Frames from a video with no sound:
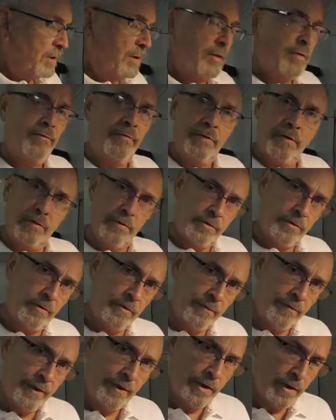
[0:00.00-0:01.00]
The ferrules are
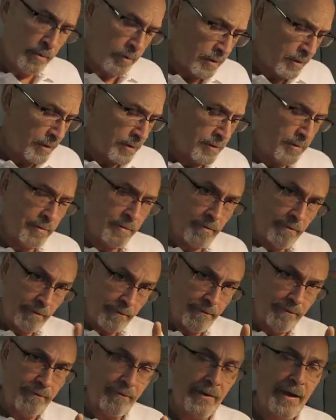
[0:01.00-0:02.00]
available in
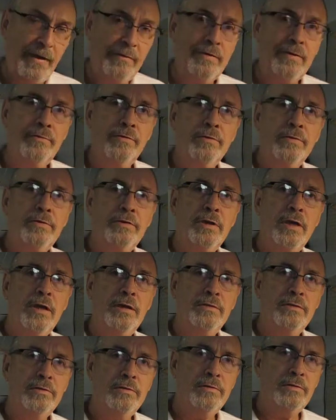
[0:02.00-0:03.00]
five different
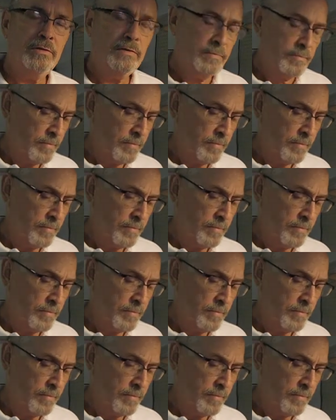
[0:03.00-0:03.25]
sizes